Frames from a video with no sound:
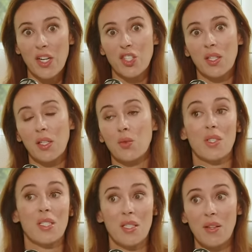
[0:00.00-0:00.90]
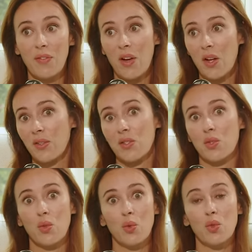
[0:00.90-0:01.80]
actually receive funds,
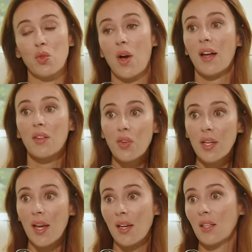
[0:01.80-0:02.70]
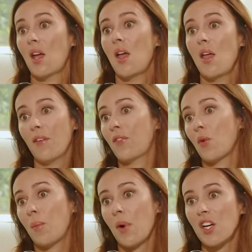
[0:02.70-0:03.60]
to advocate
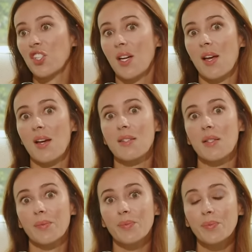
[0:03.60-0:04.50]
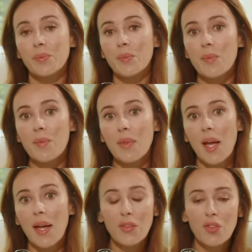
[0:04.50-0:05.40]
for projects.
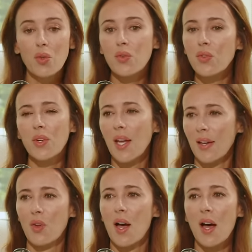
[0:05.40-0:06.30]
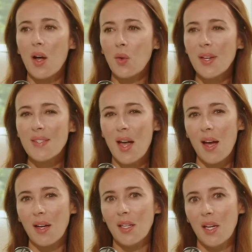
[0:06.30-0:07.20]
And so I always
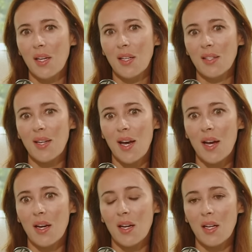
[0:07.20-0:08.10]
had that,